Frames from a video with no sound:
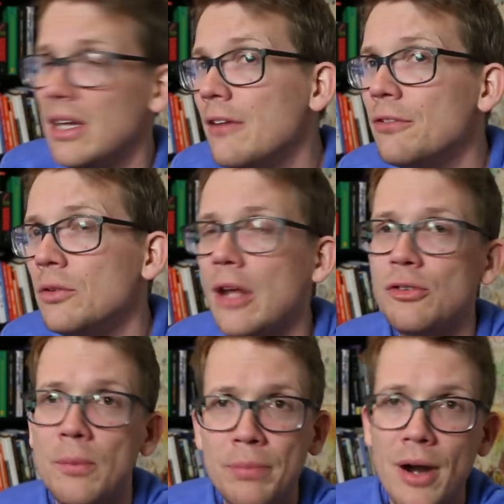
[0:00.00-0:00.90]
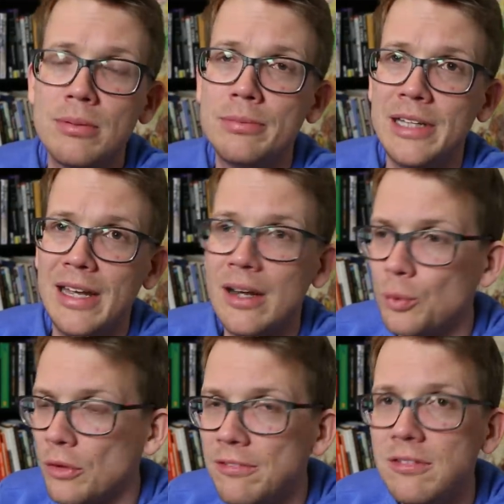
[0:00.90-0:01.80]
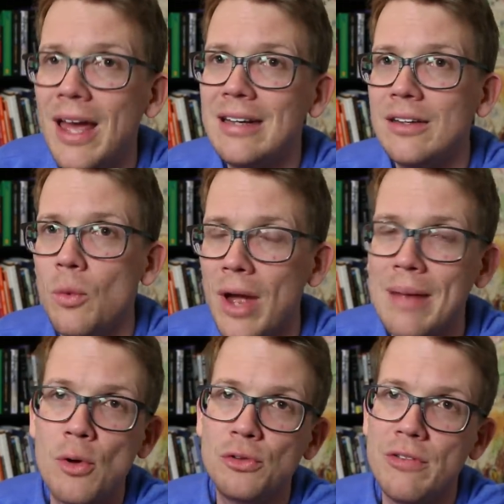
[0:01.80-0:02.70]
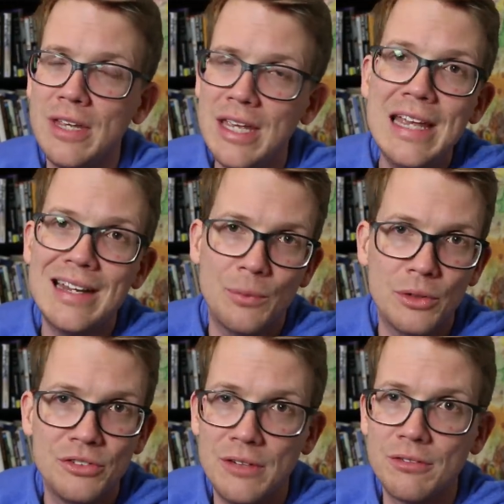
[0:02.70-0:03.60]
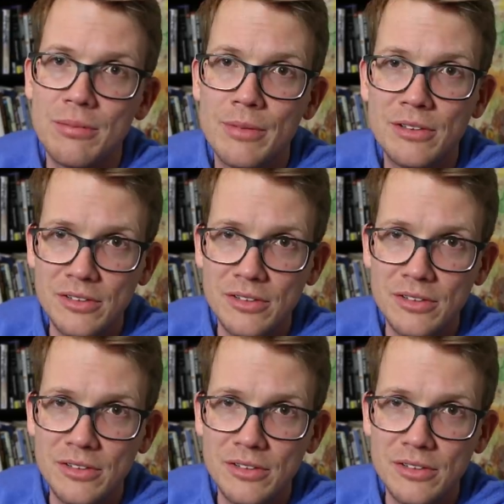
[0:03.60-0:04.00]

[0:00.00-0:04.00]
the infrared, so probably it had reflected away most of the heat it received from the